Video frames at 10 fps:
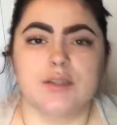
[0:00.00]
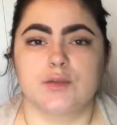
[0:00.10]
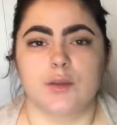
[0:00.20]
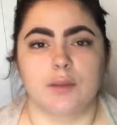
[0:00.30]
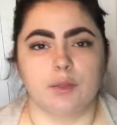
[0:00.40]

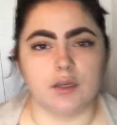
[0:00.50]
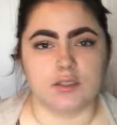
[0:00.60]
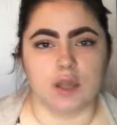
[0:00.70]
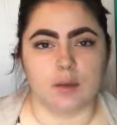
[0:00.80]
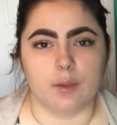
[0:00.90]
This one I'm going to
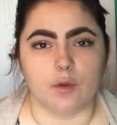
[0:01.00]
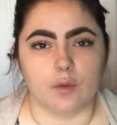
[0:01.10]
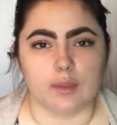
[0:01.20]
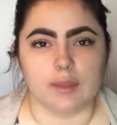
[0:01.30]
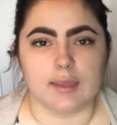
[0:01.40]
talk about
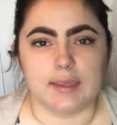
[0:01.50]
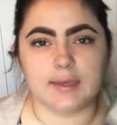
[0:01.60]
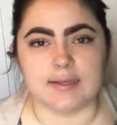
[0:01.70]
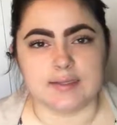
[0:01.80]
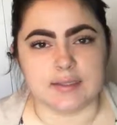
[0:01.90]
quickly.
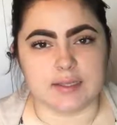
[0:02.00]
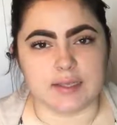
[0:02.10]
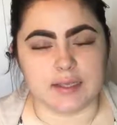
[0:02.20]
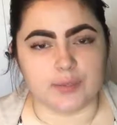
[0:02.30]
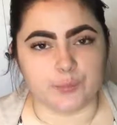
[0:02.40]
It is
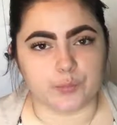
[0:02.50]
the